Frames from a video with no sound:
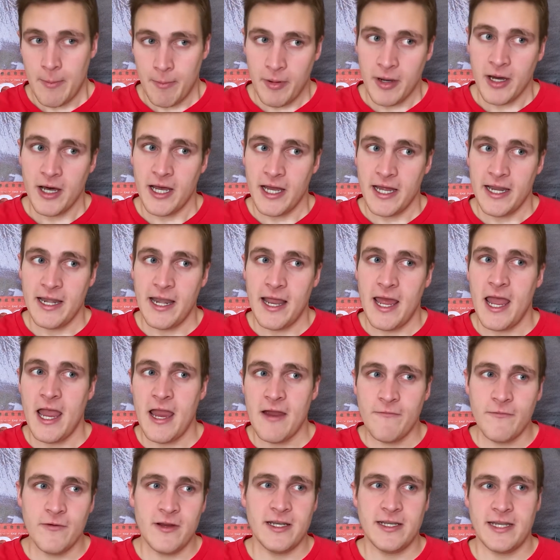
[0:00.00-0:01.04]
But
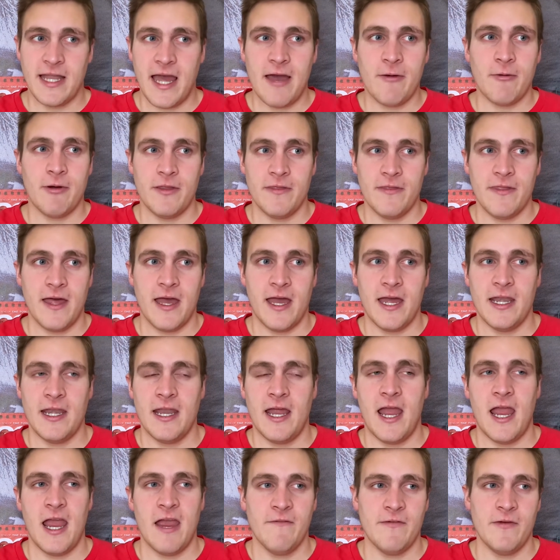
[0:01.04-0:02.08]
every now and then,
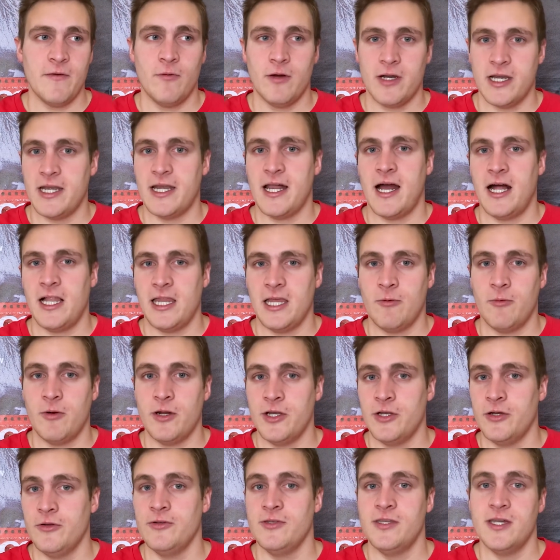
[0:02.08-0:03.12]
everyone in Hollywood
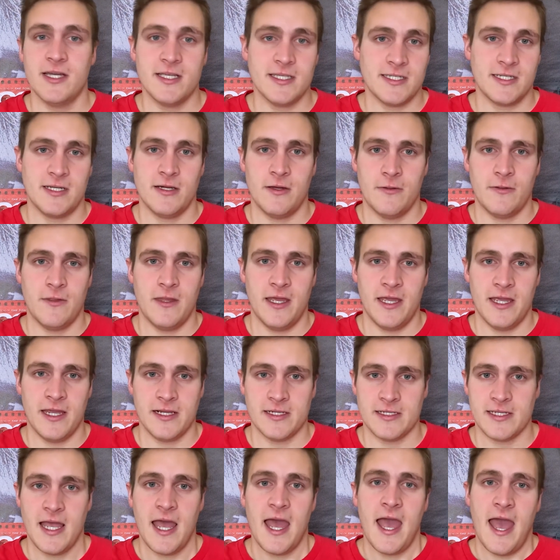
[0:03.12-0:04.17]
who does good
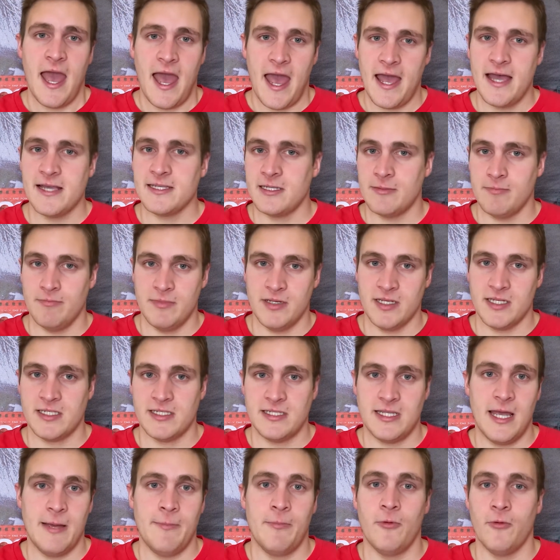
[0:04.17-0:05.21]
things has a
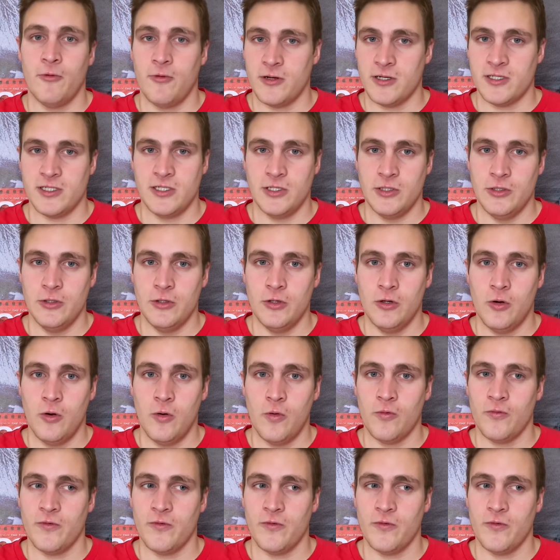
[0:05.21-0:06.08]
misstep or two.